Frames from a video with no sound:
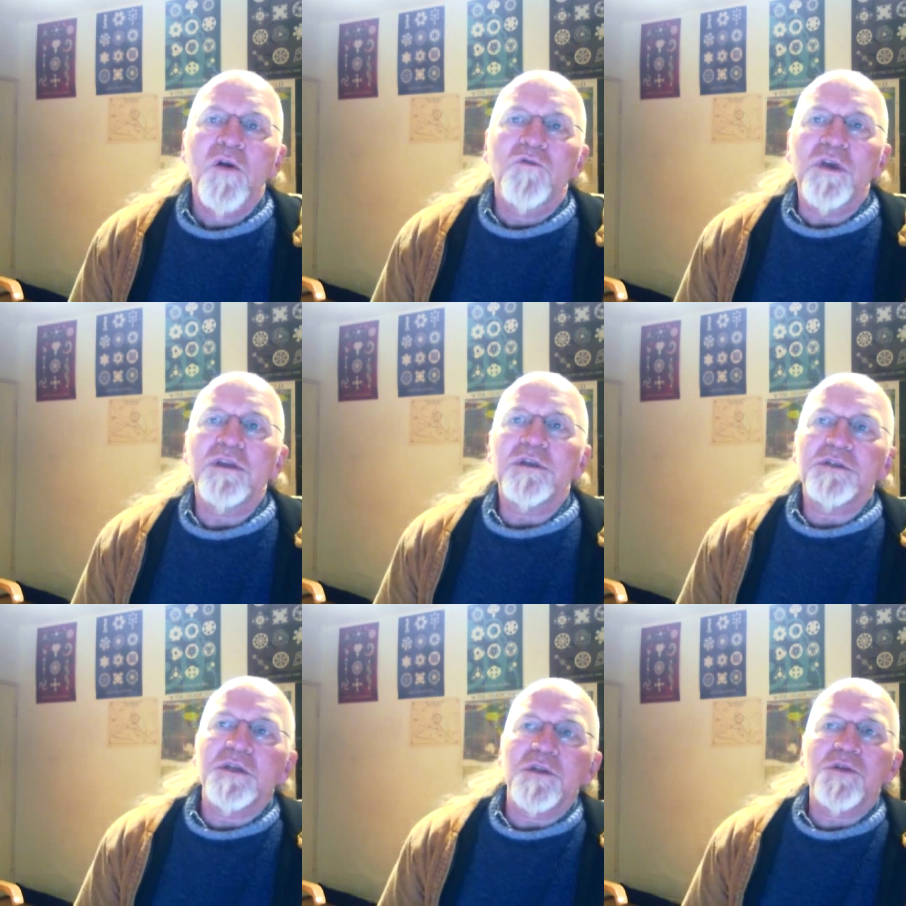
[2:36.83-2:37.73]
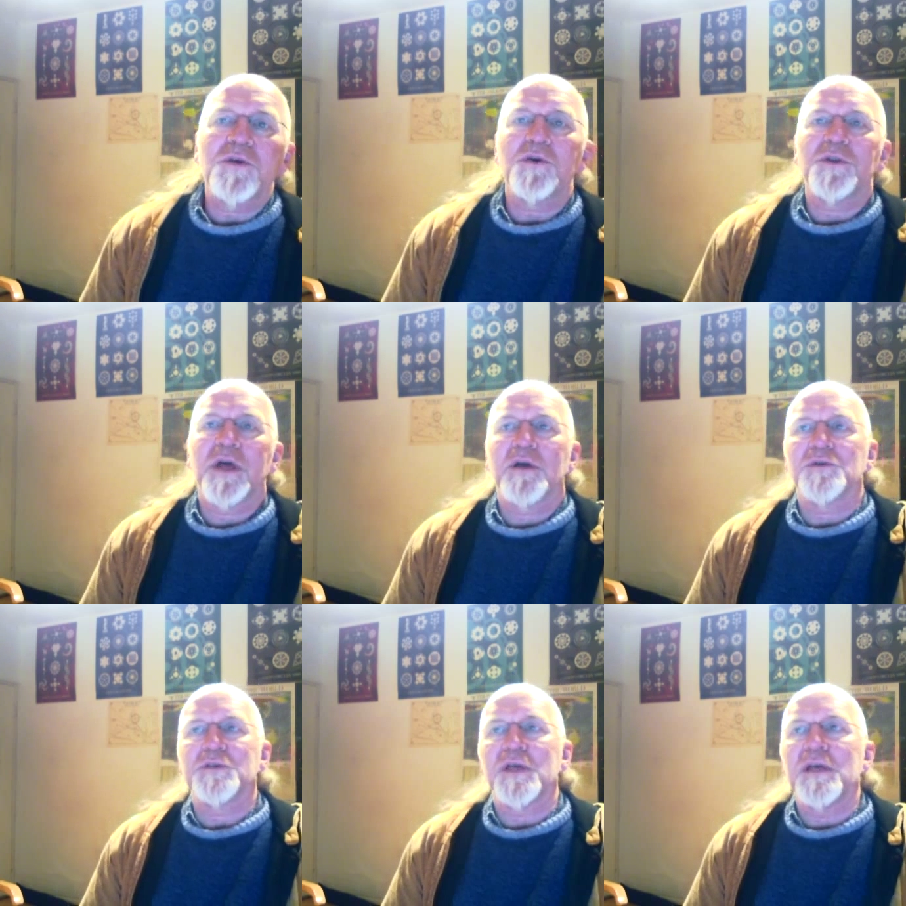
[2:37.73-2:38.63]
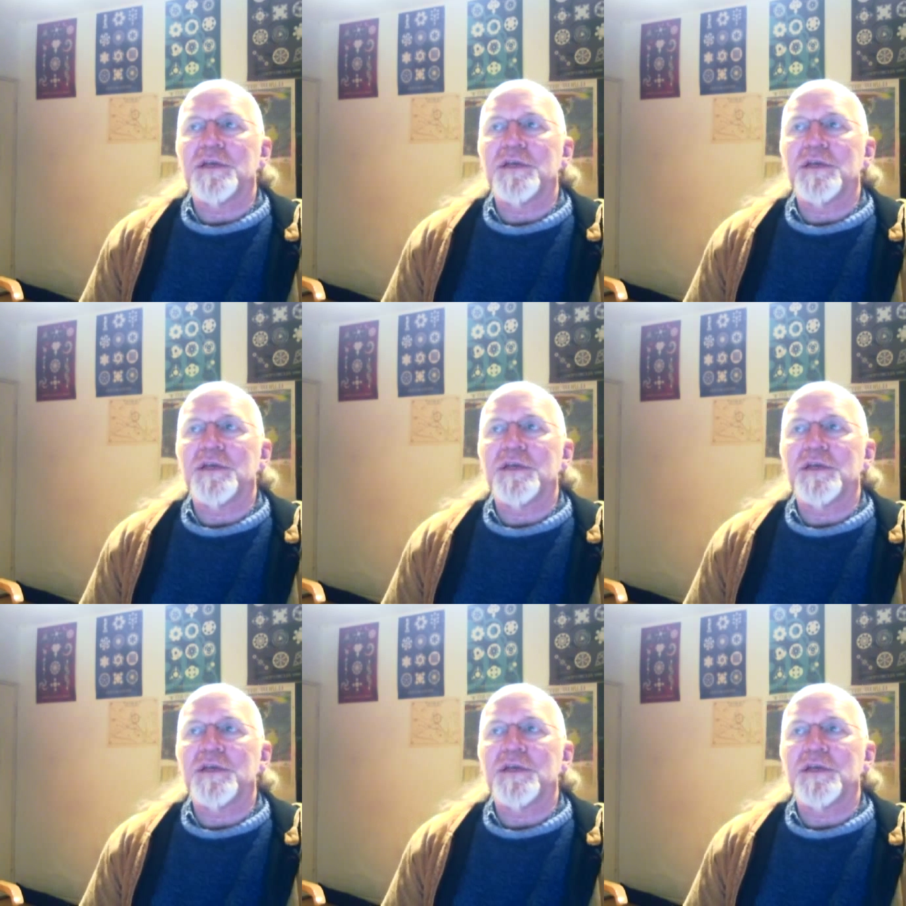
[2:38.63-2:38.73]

Venus in the third house